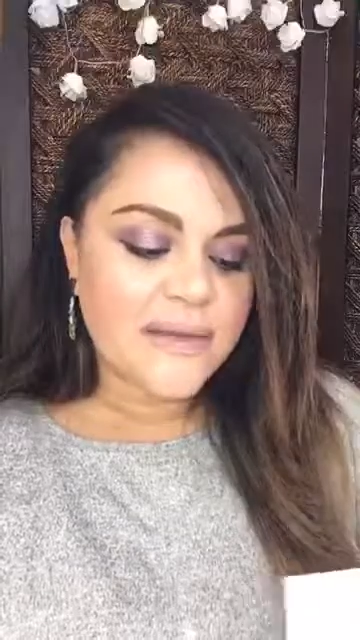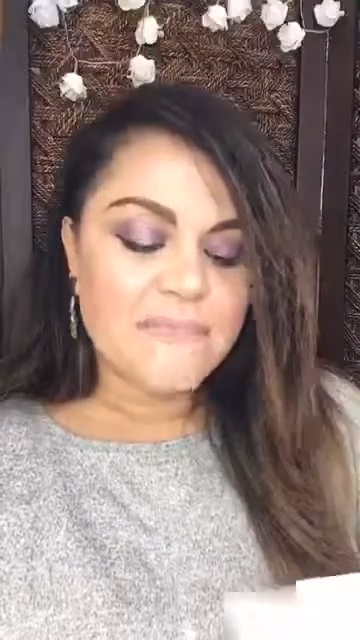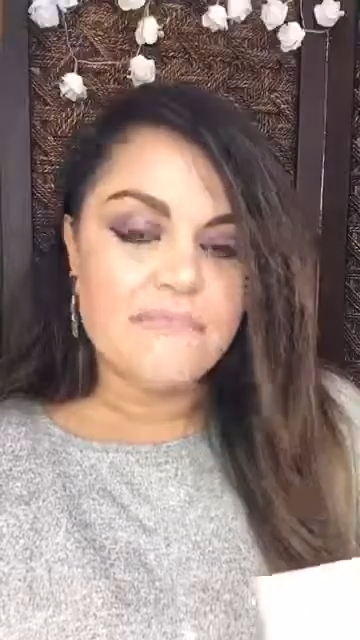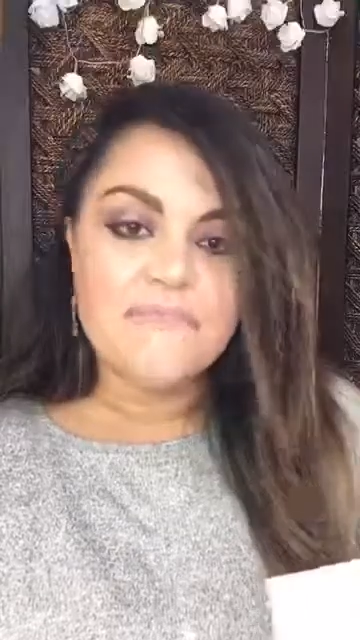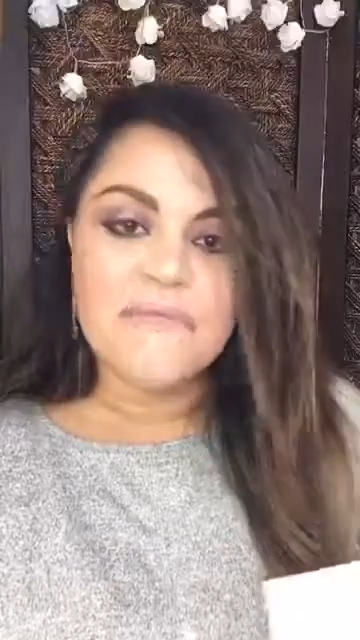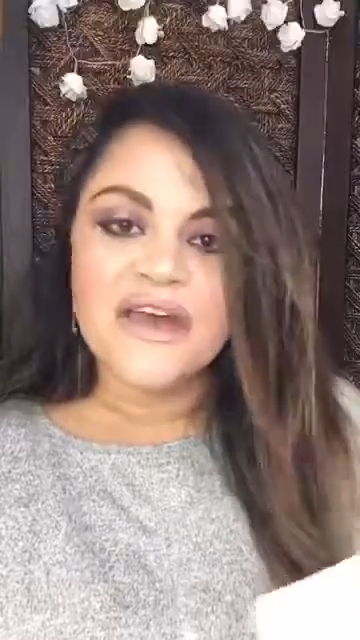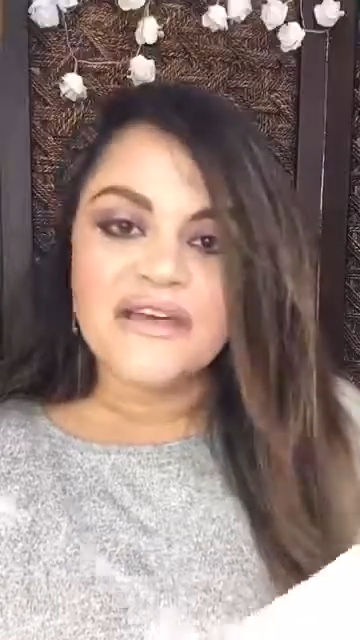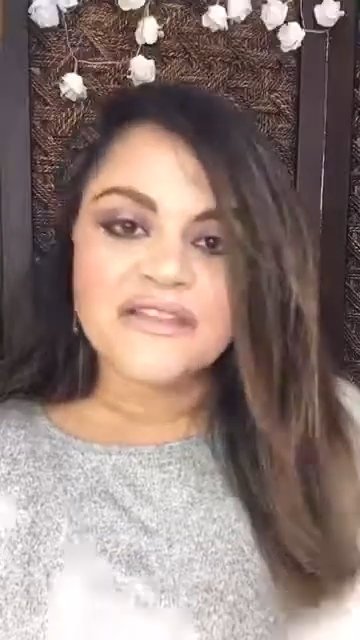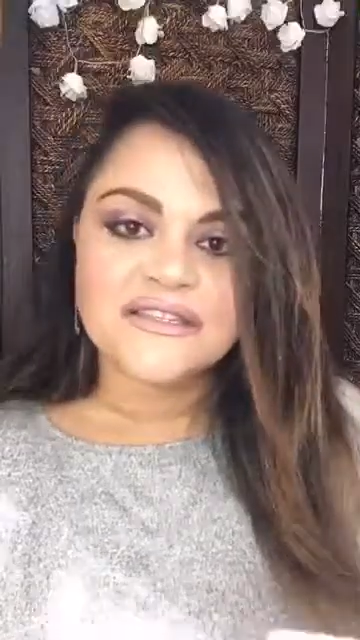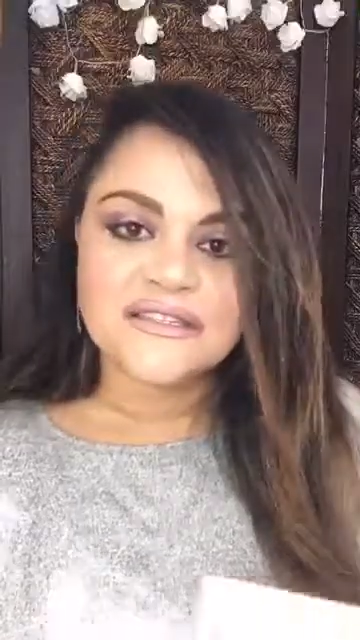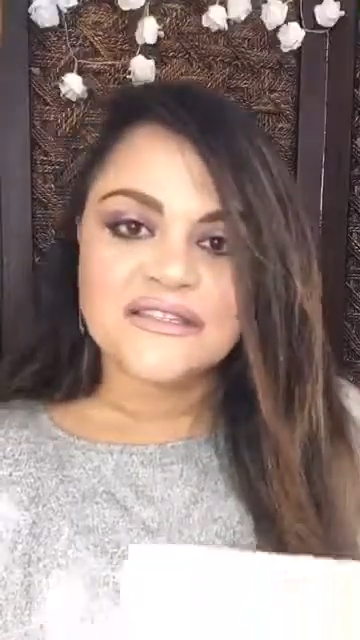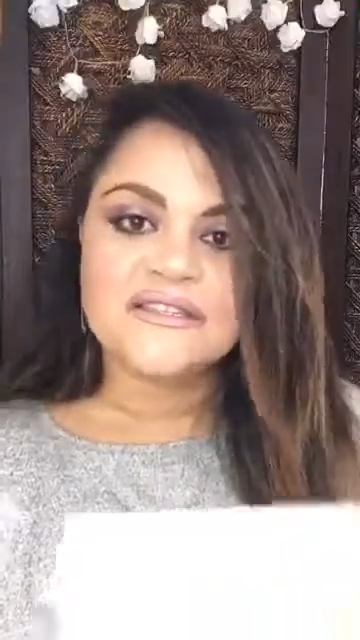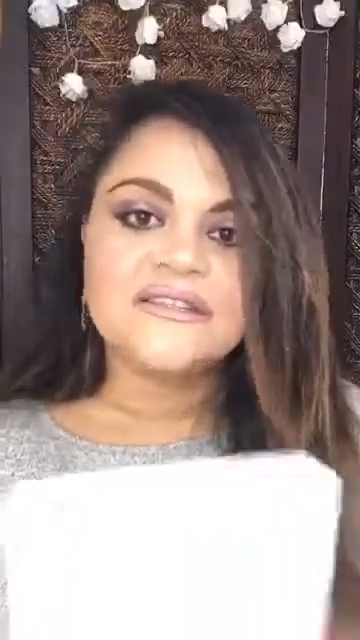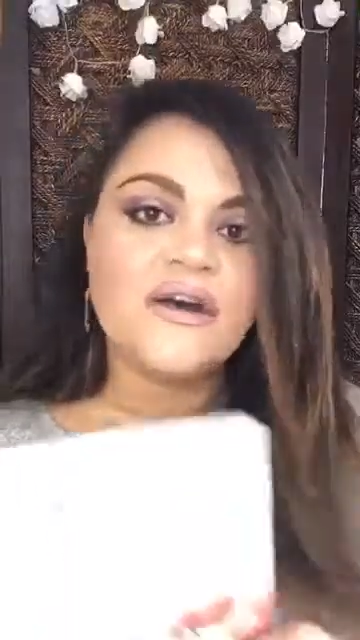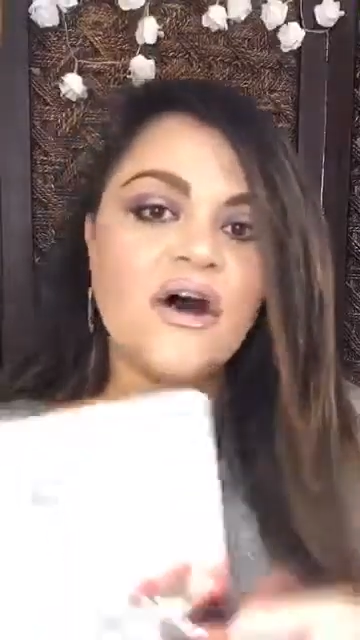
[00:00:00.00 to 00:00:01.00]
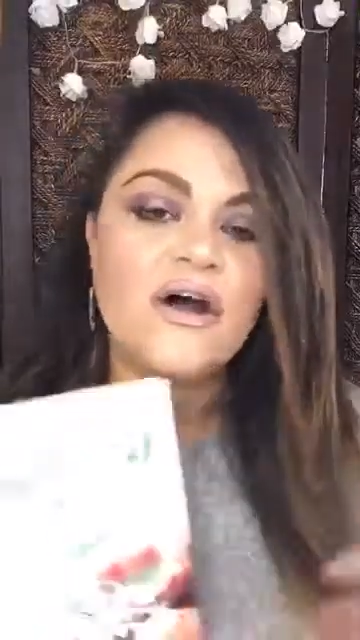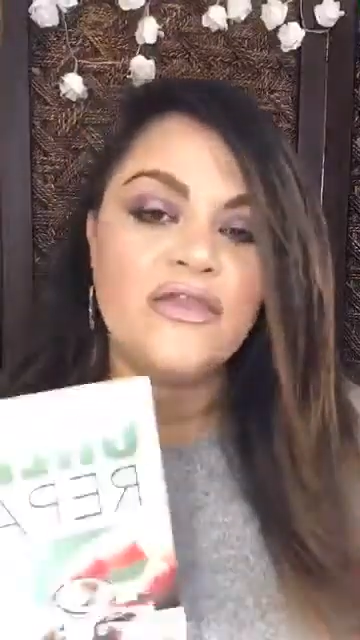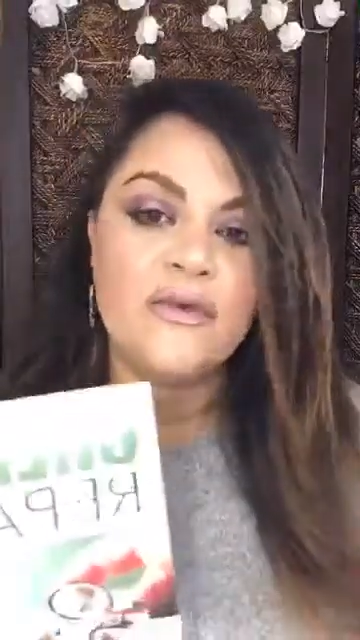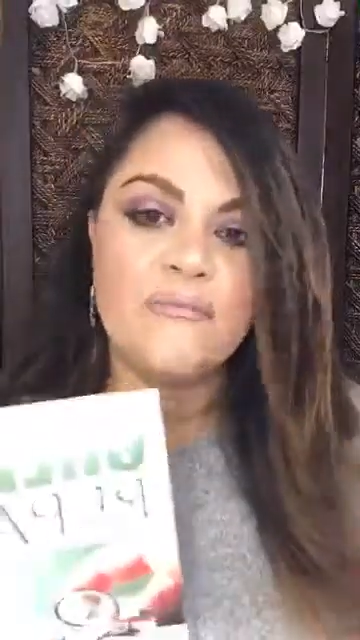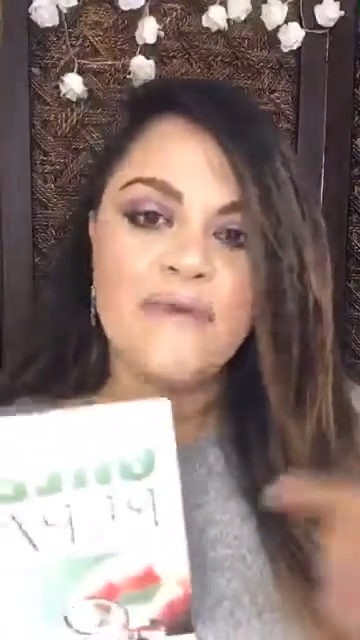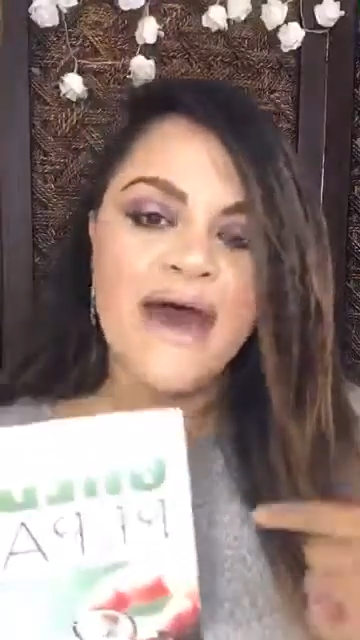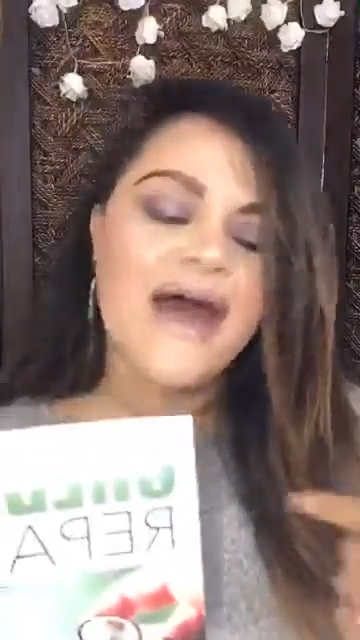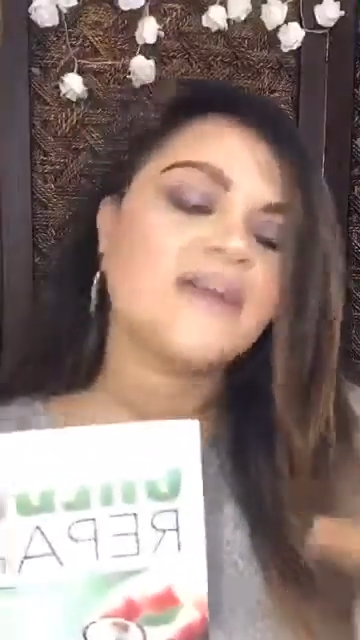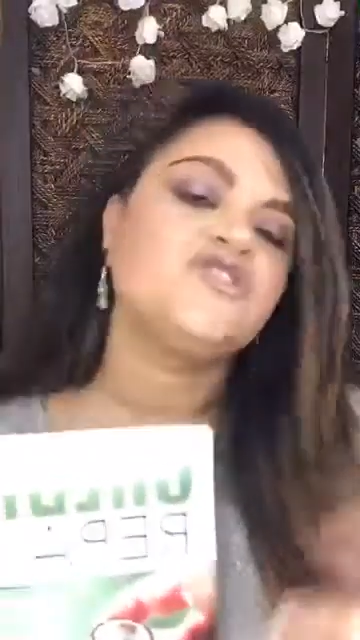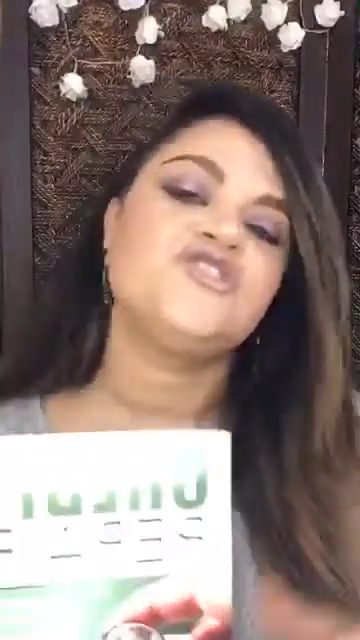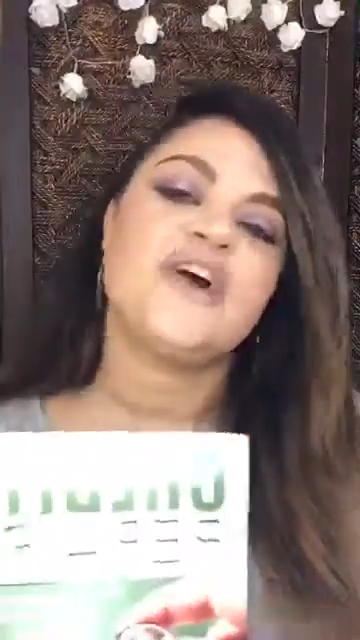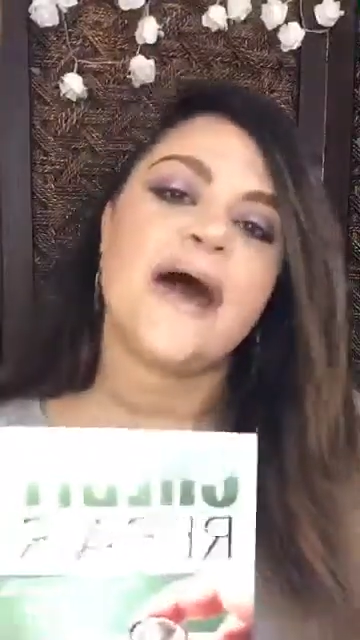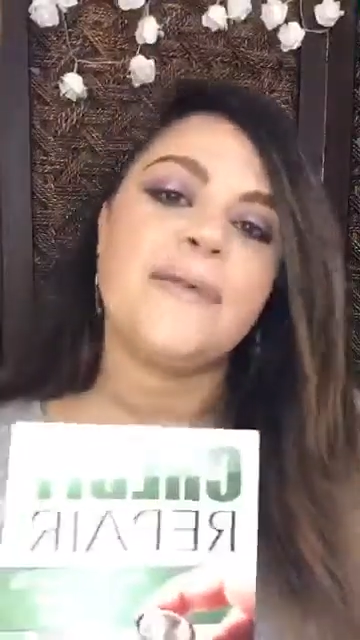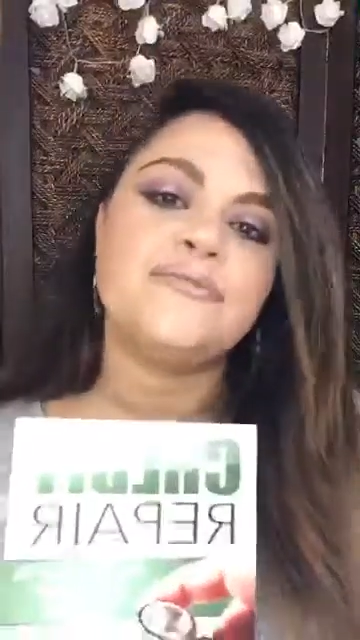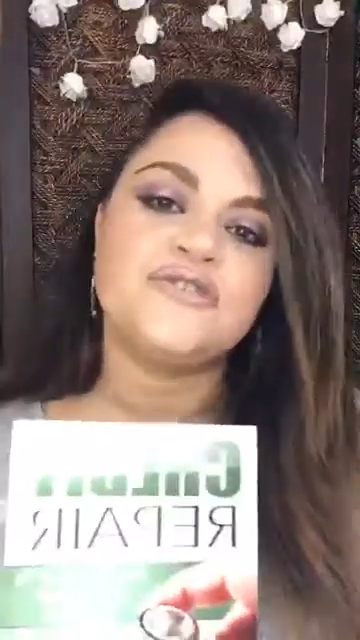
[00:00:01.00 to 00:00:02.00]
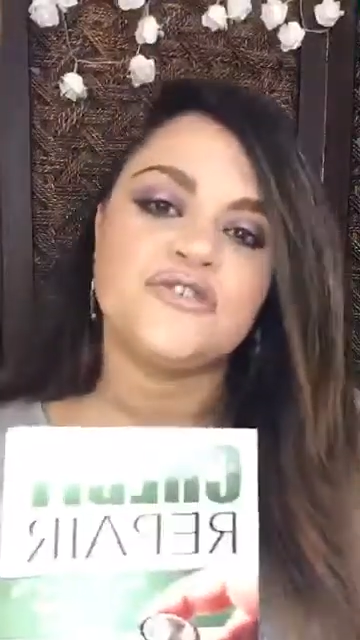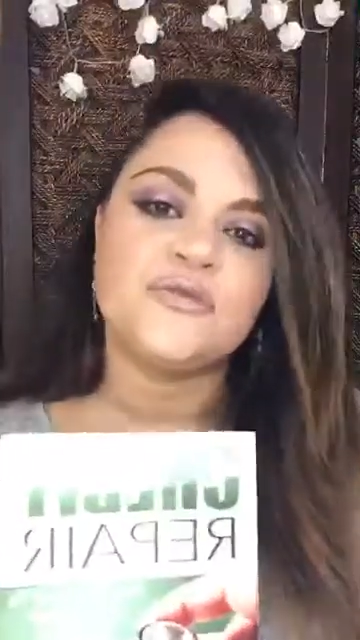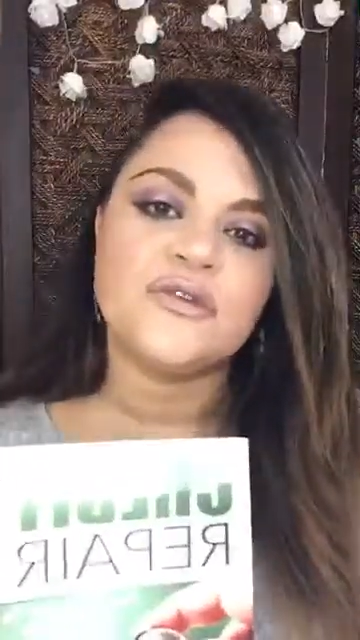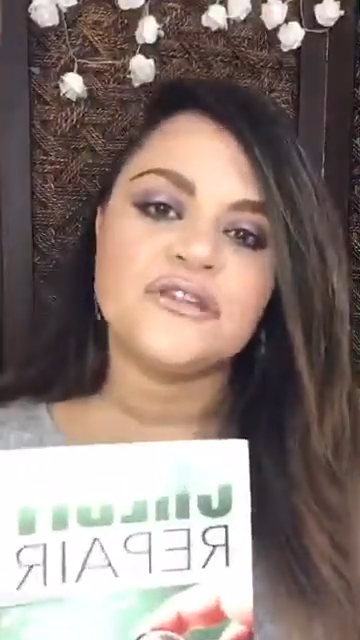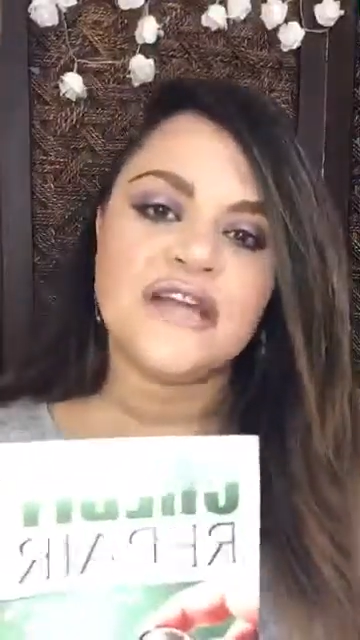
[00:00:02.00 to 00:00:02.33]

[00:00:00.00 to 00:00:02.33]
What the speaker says: myths in the back chapter